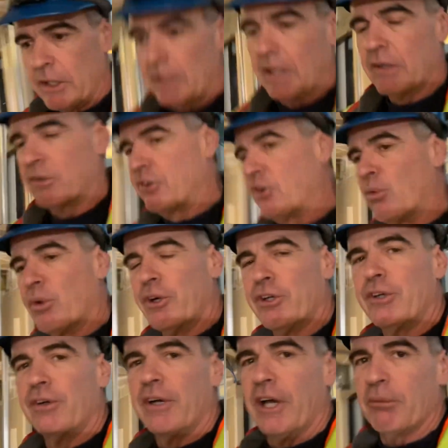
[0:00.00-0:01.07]
I don't know where
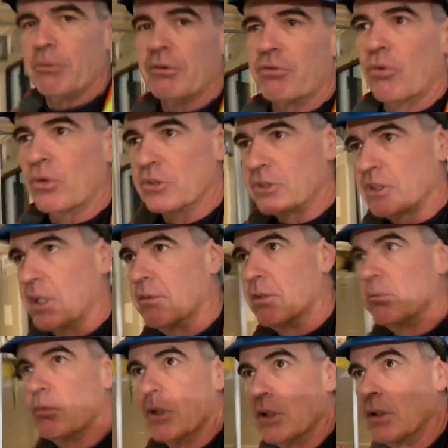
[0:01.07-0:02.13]
you're at before seven,
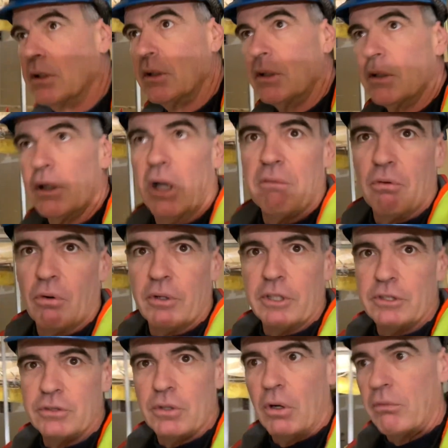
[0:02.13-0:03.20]
but I've already
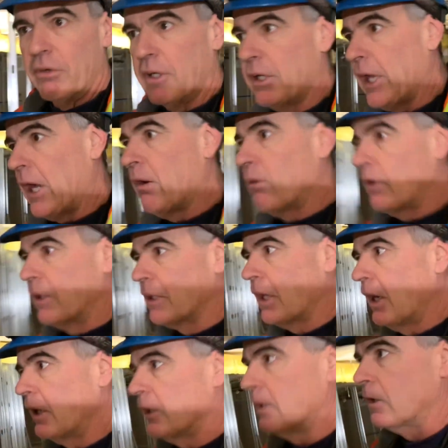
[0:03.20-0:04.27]
drove in an hour and
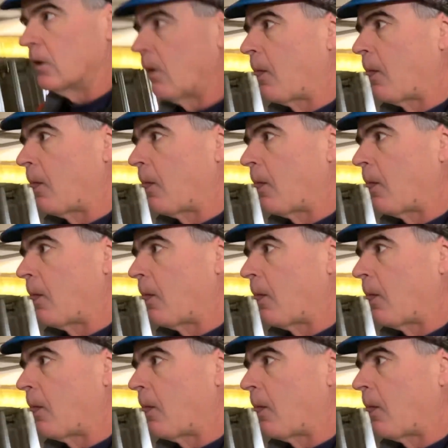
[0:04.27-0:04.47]
got here.